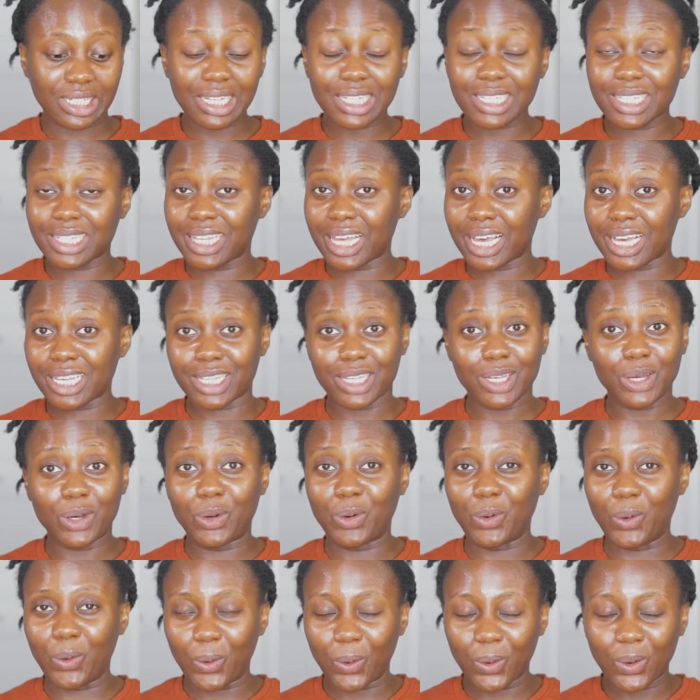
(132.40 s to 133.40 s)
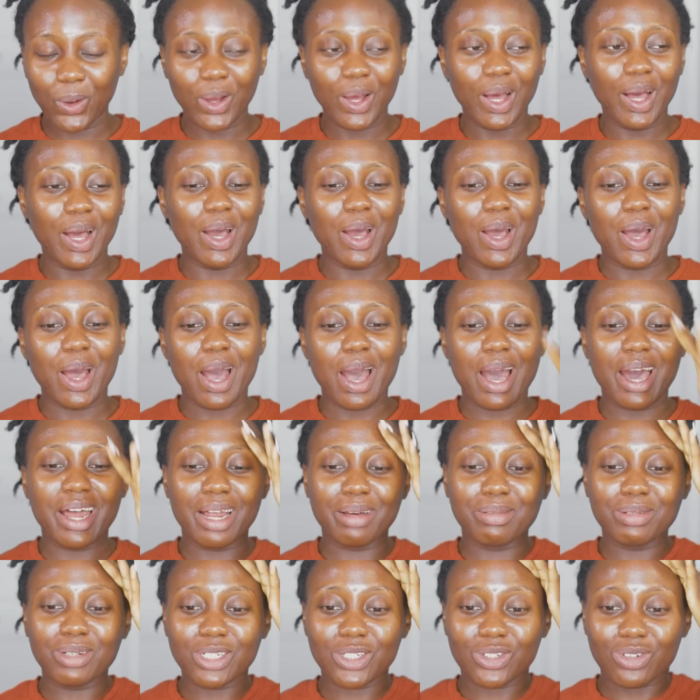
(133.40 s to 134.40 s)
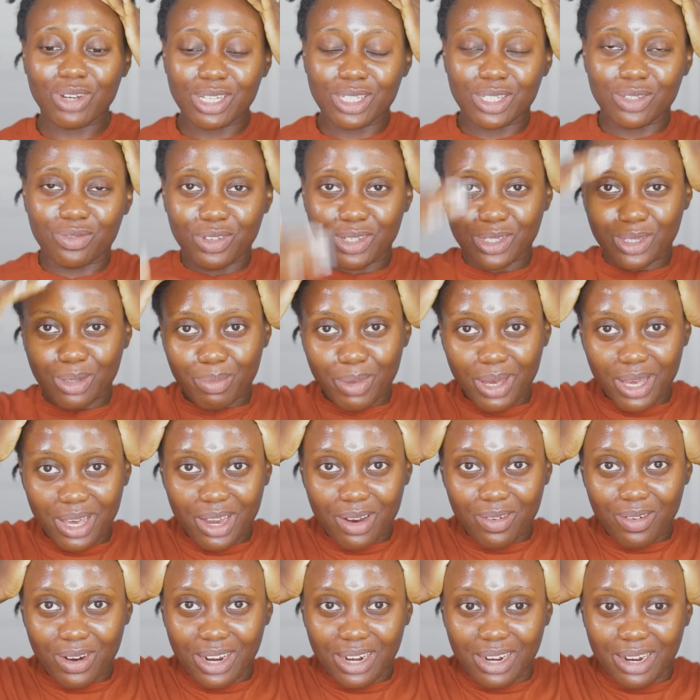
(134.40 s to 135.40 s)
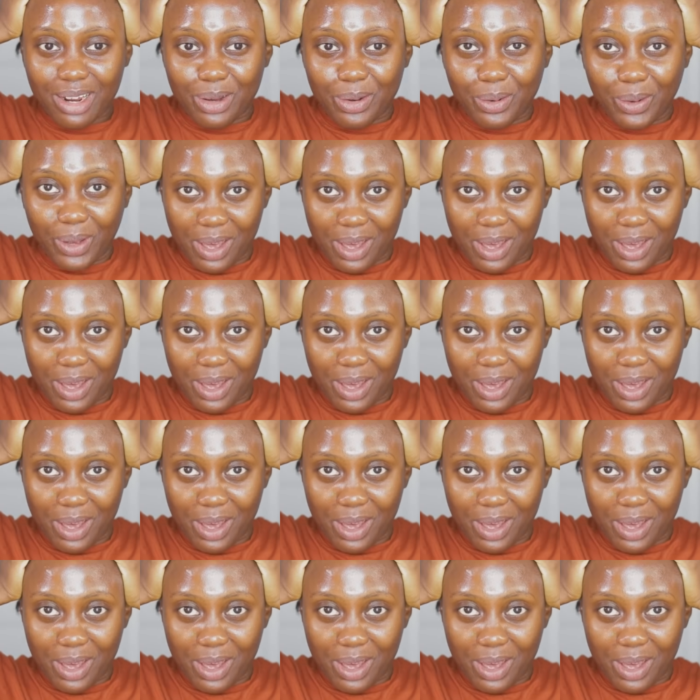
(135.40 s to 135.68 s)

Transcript: six days ago and i'm just trying to fix up my hair right now